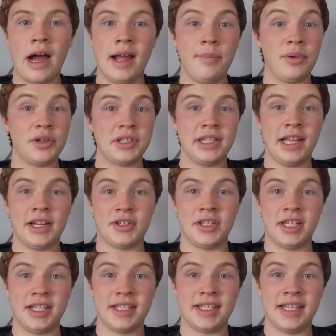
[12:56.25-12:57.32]
I personally
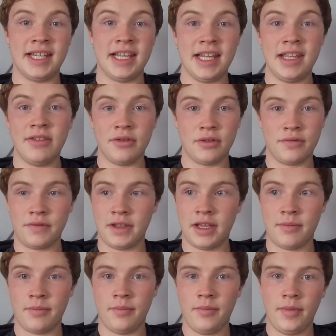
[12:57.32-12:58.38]
actually didn't see either of
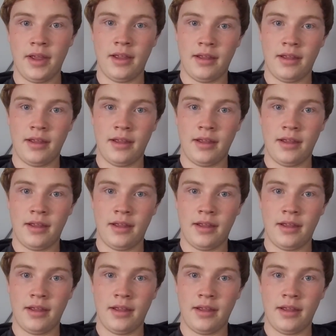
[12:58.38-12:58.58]
them